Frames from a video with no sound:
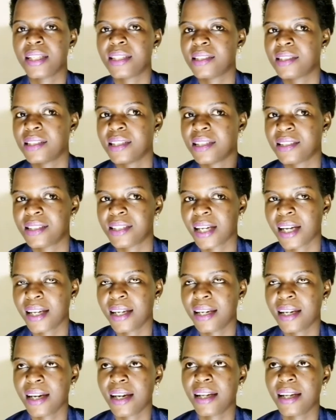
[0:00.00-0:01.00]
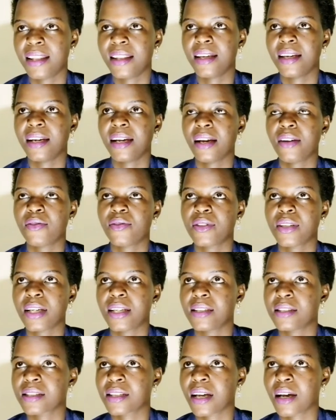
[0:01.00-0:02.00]
It's in China, then after
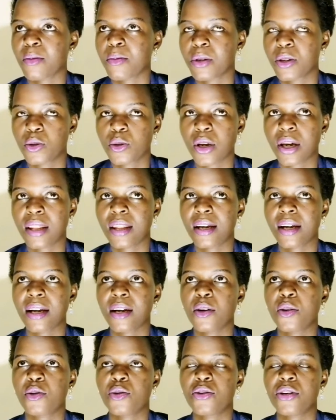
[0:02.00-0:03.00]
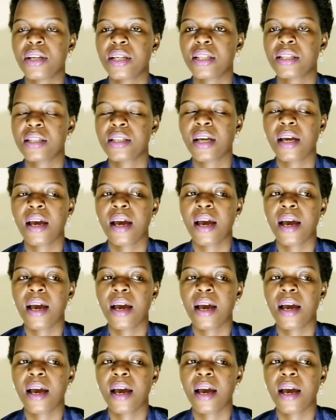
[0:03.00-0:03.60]
it's coming to other countries.